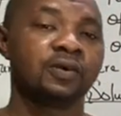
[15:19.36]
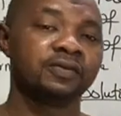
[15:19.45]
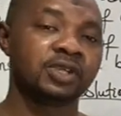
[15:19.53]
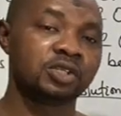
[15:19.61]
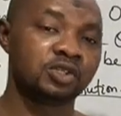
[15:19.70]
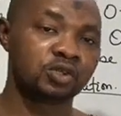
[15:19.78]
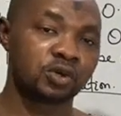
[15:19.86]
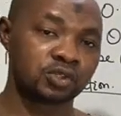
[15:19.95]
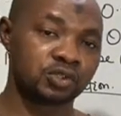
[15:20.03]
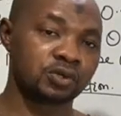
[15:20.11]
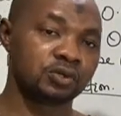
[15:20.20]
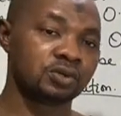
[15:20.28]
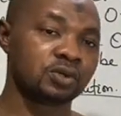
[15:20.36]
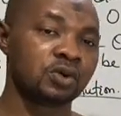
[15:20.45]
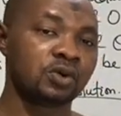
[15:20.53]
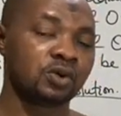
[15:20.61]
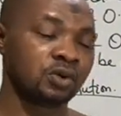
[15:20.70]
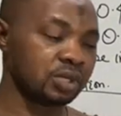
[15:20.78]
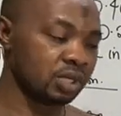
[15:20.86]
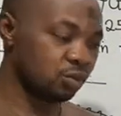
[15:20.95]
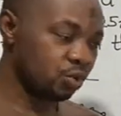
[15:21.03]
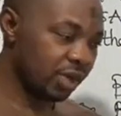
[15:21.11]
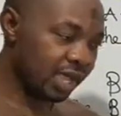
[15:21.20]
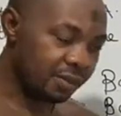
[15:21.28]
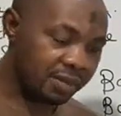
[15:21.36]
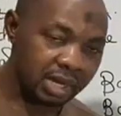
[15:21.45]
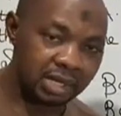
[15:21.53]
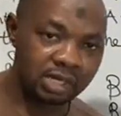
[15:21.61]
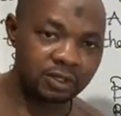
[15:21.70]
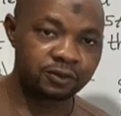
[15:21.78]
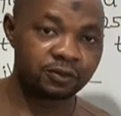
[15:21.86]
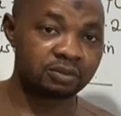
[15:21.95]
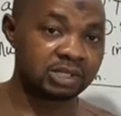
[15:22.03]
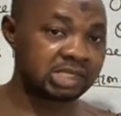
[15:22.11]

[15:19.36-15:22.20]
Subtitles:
of induction, okay, will emanate from the